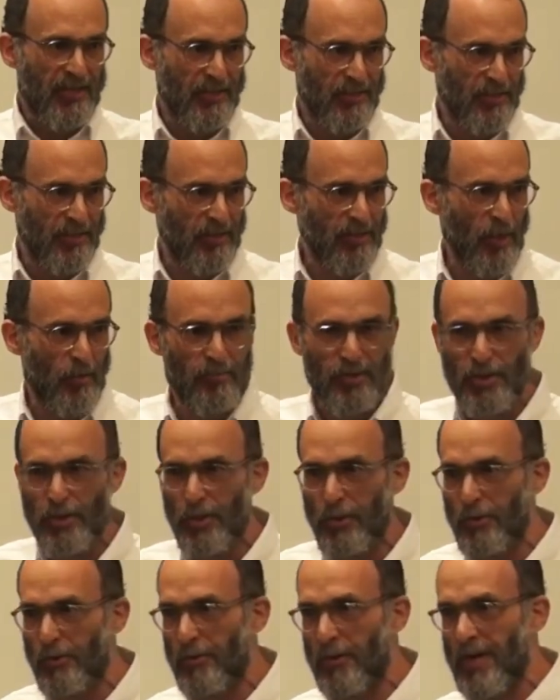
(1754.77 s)
that's number
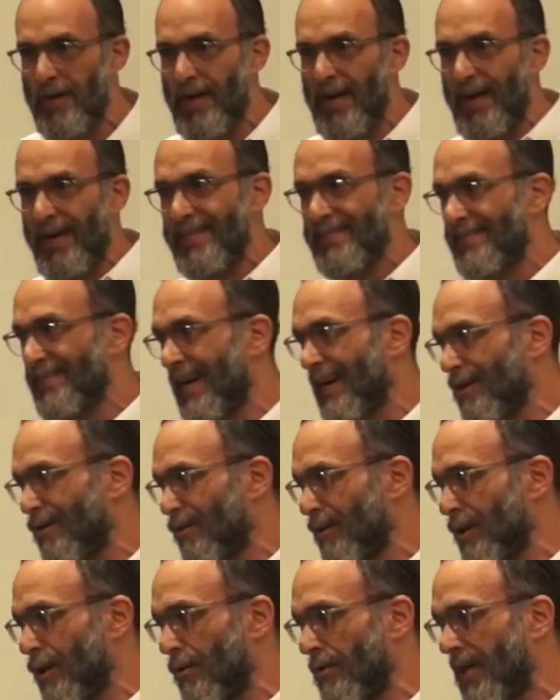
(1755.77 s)
two, it's not
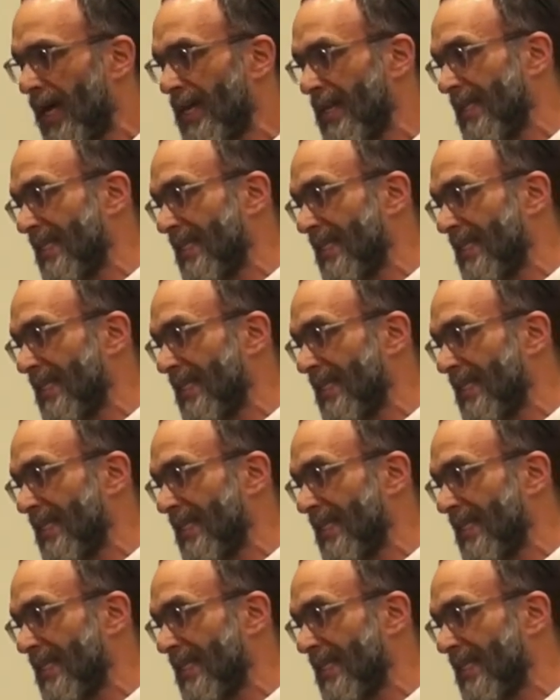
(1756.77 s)
only, okay,